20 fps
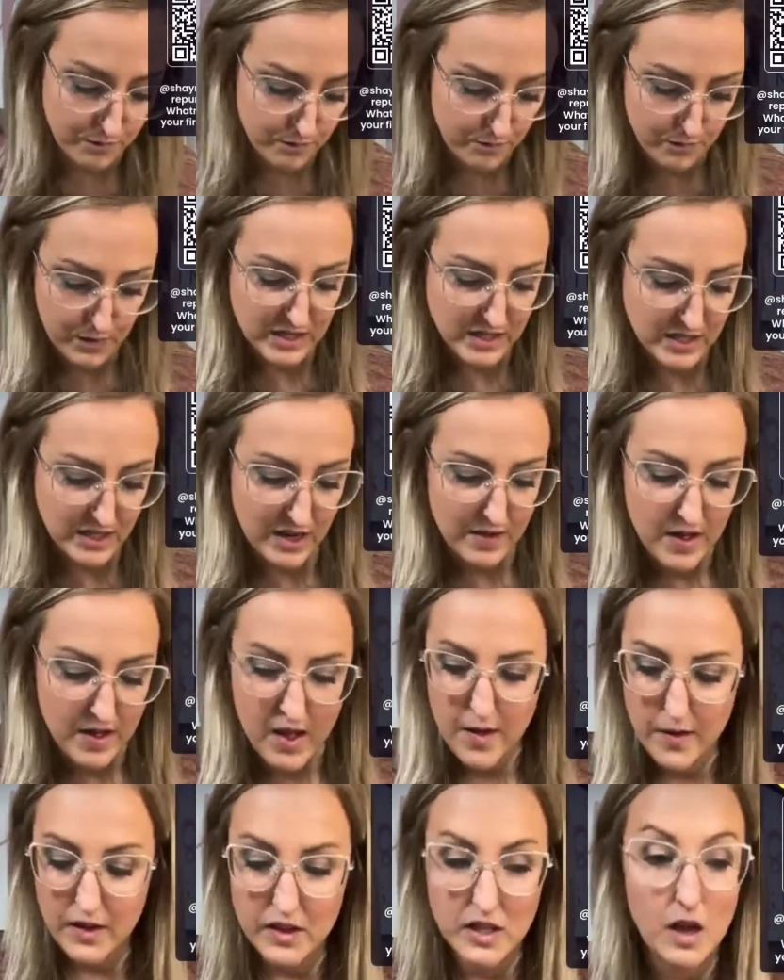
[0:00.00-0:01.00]
Because
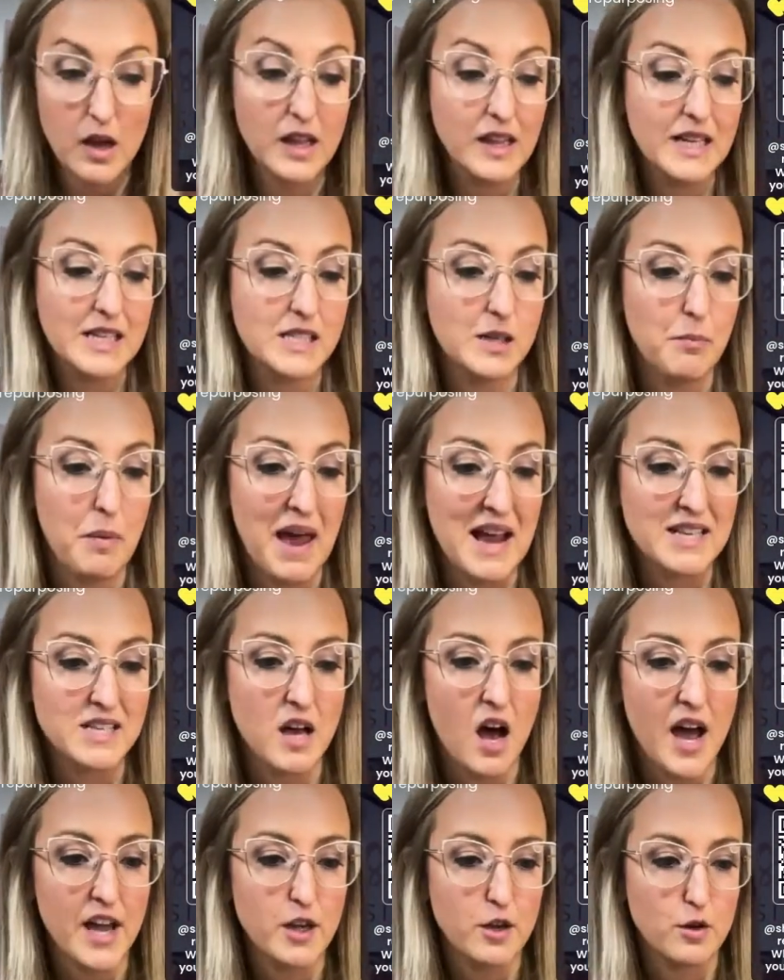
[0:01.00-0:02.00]
at least the paints
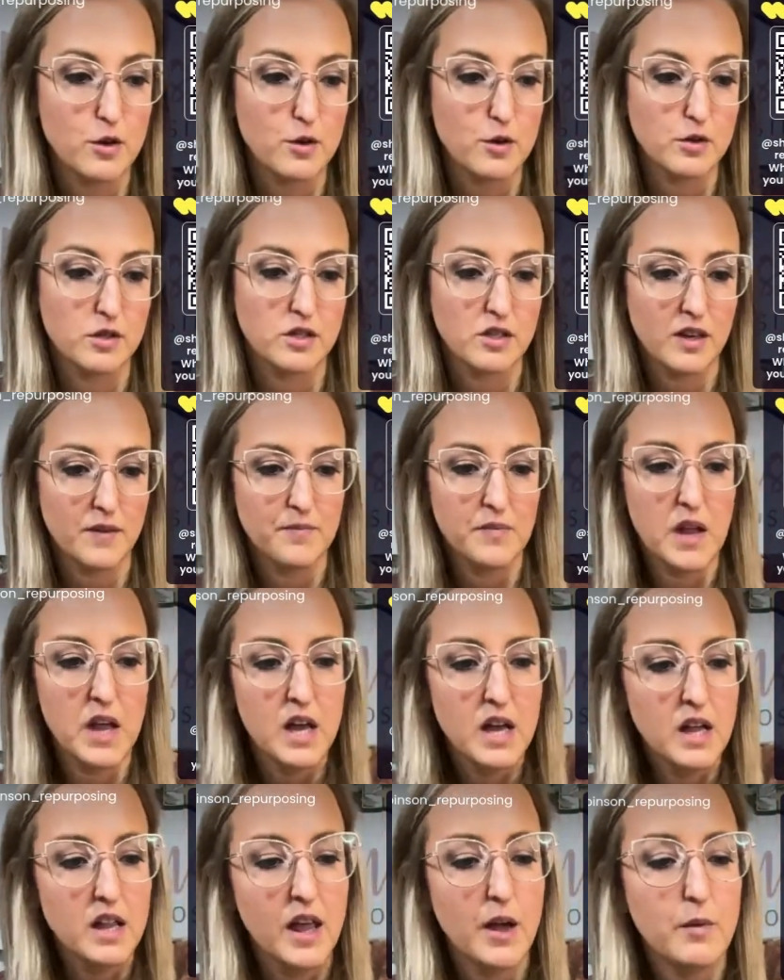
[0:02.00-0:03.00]
I use,
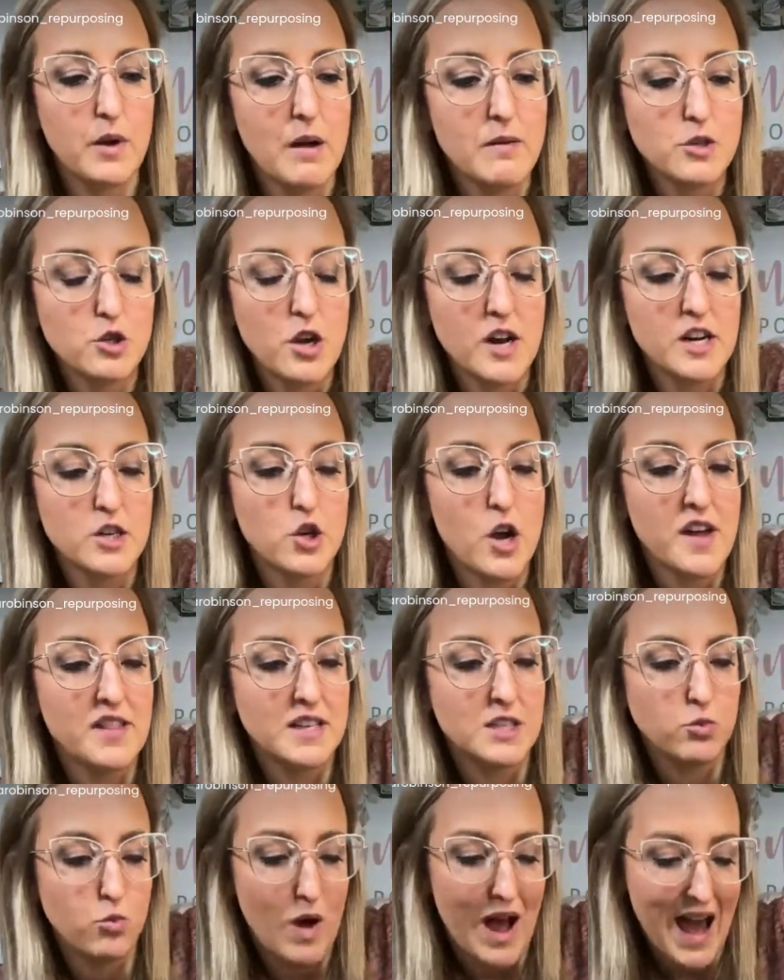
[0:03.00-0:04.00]
when I was trying to dry
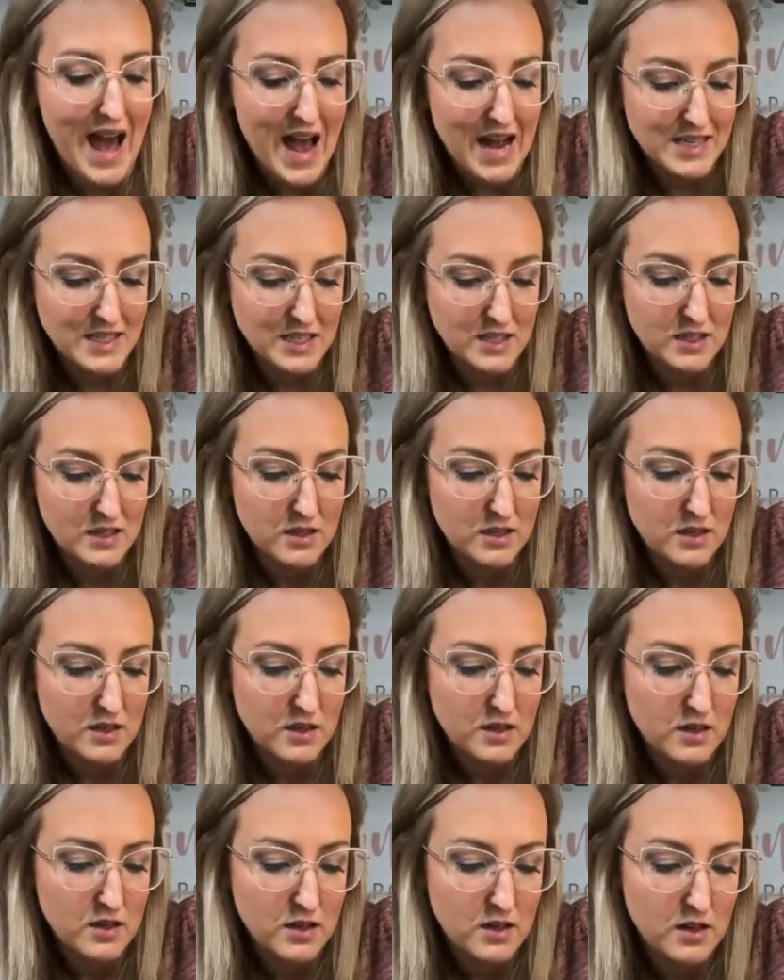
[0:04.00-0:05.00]
this wax,
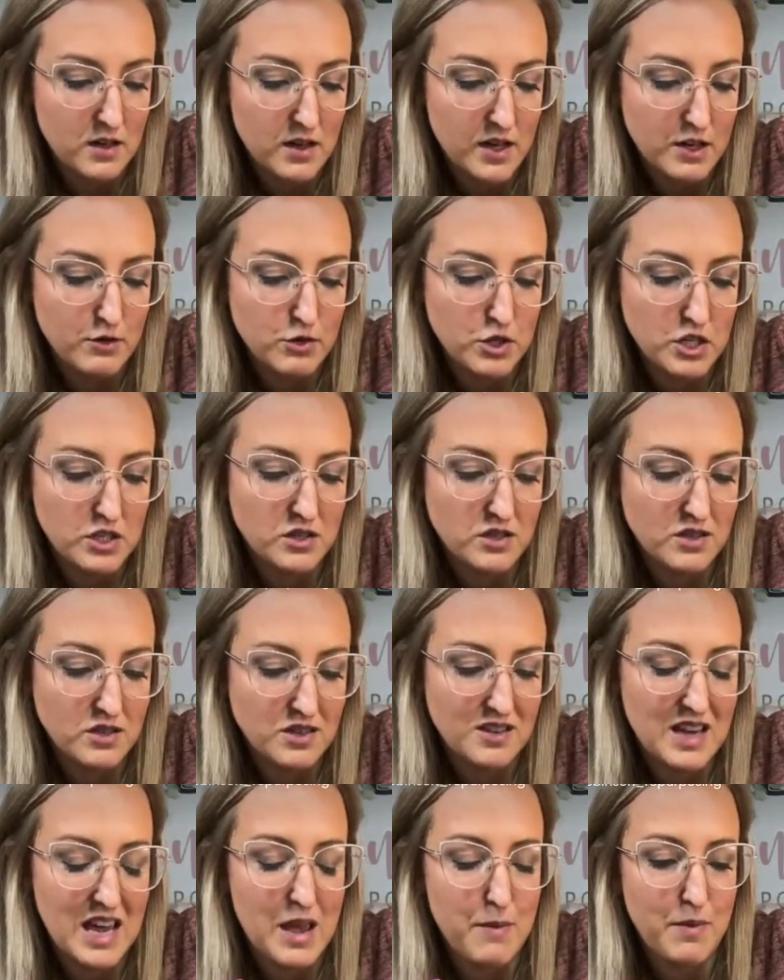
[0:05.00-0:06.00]
it was just
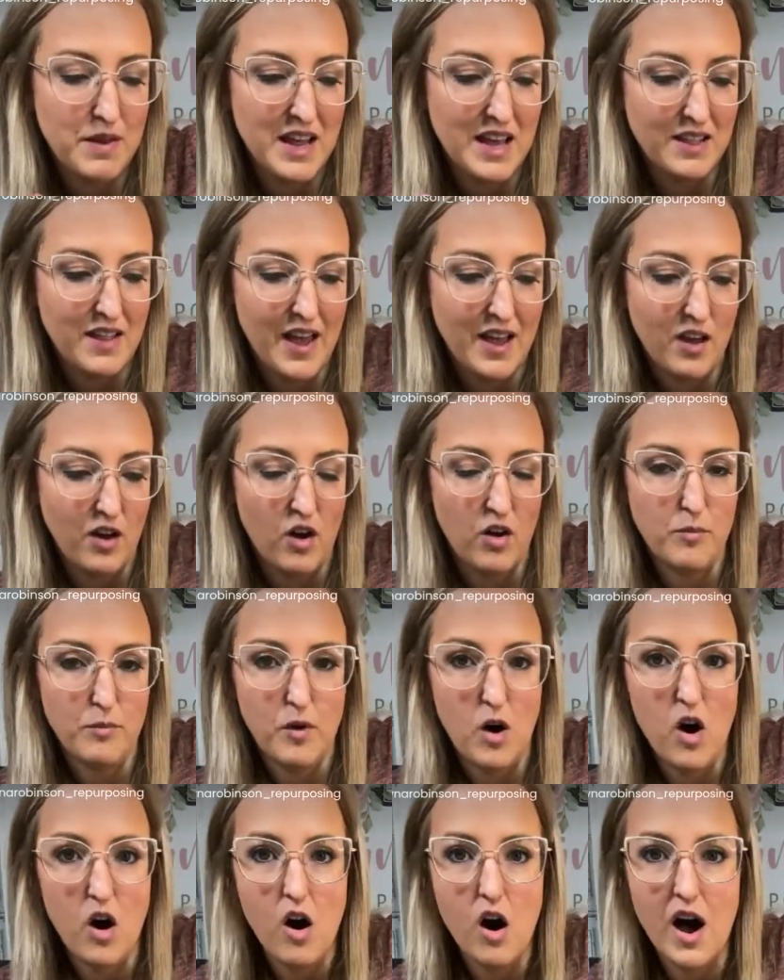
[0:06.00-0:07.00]
keeping it
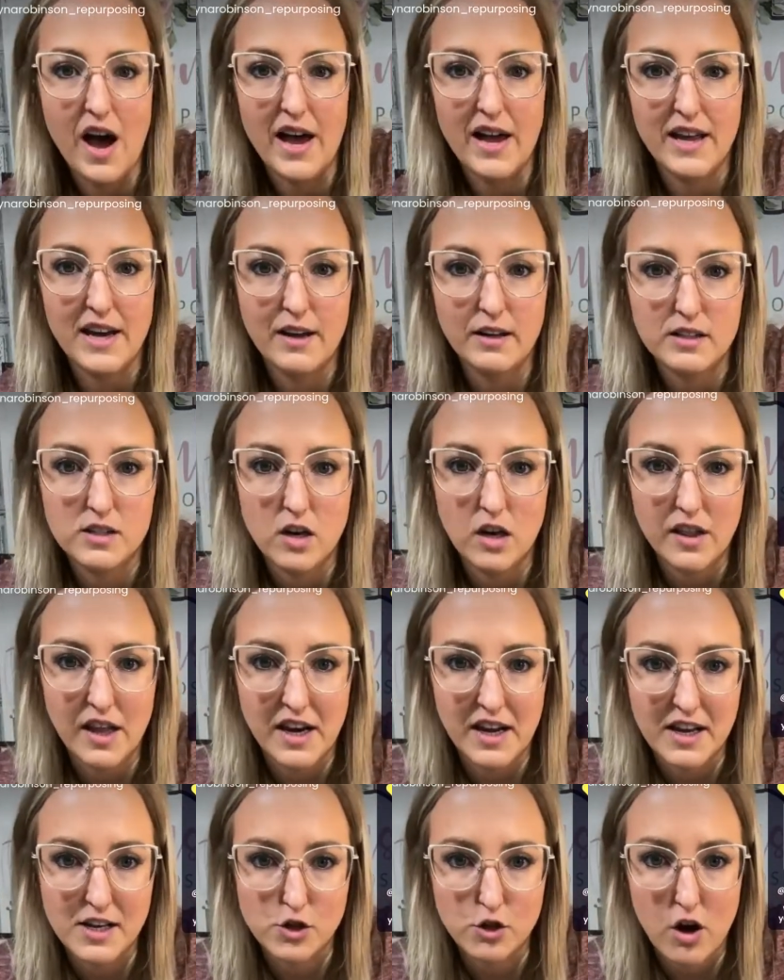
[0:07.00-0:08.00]
hot, and it's not
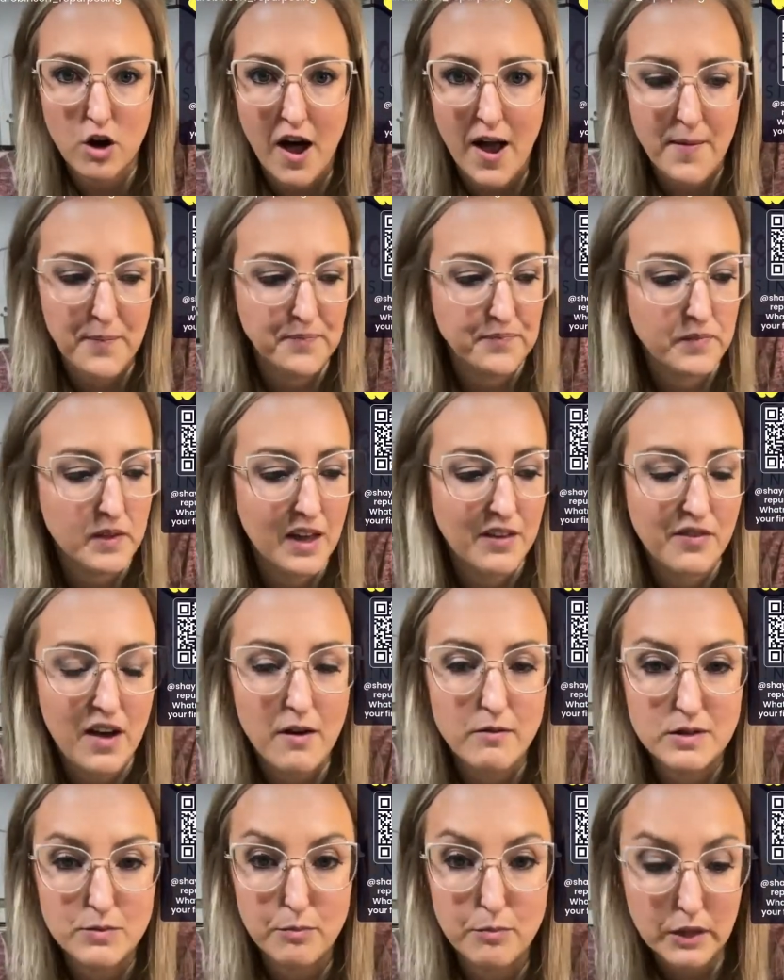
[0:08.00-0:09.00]
letting it dry. If I
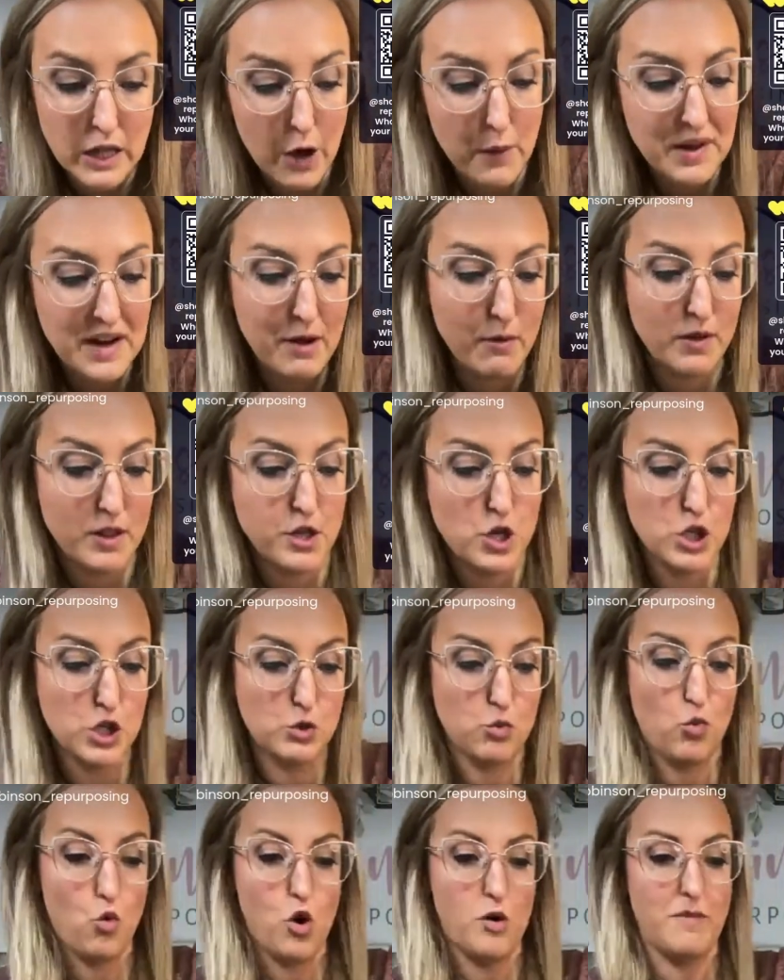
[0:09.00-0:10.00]
was blowing it with just
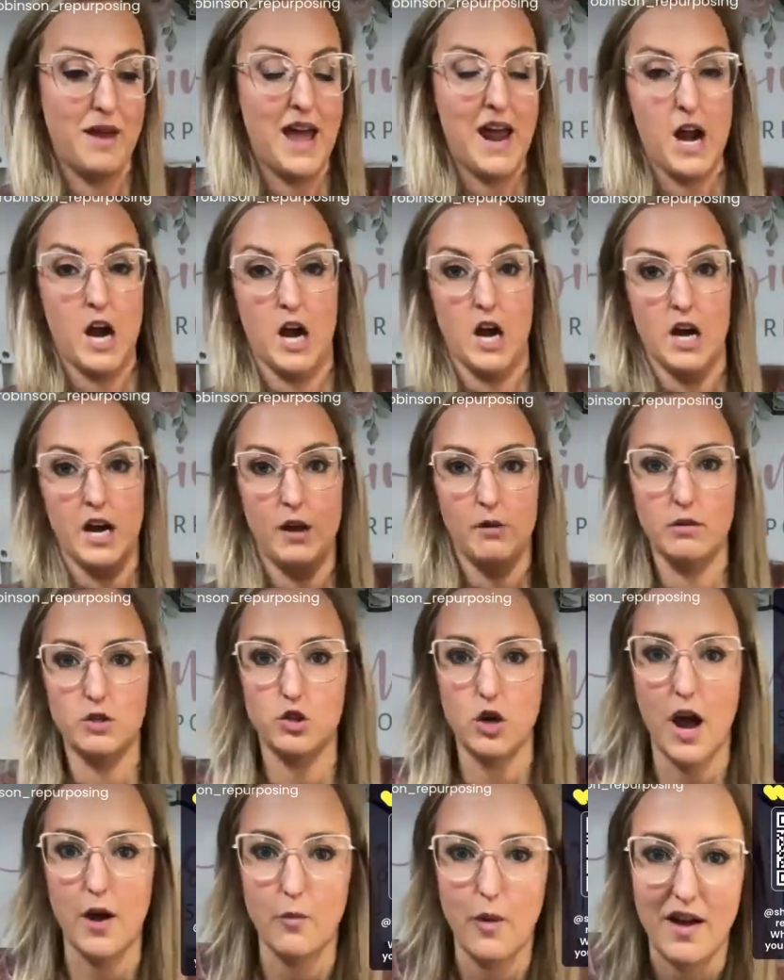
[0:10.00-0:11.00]
warm air, it would
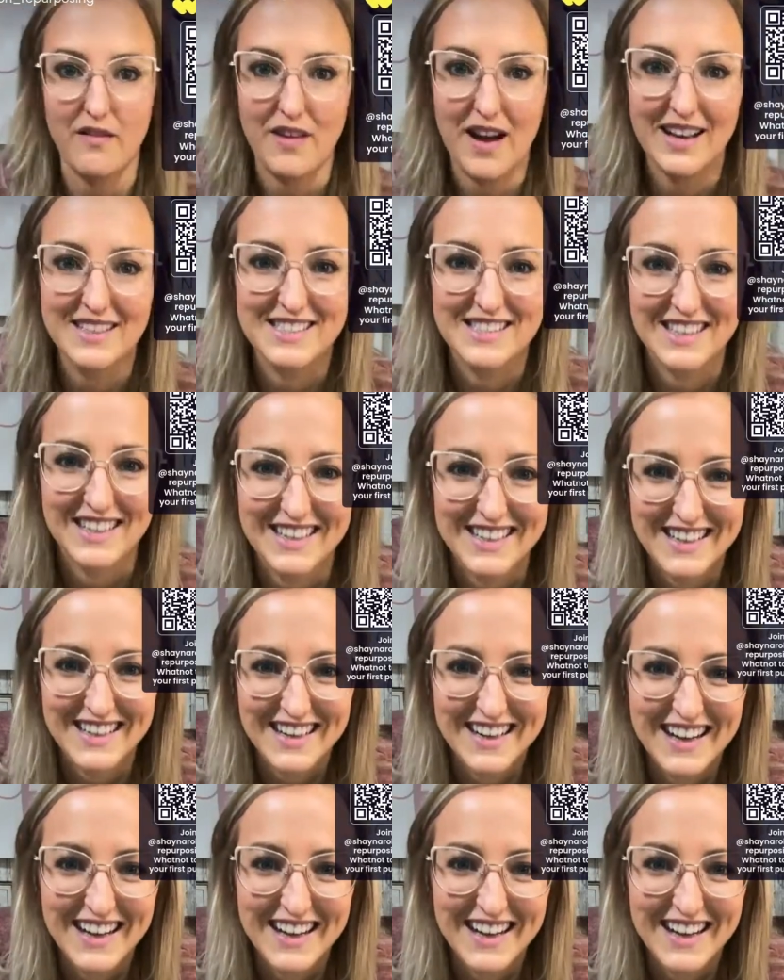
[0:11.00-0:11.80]
dry way faster.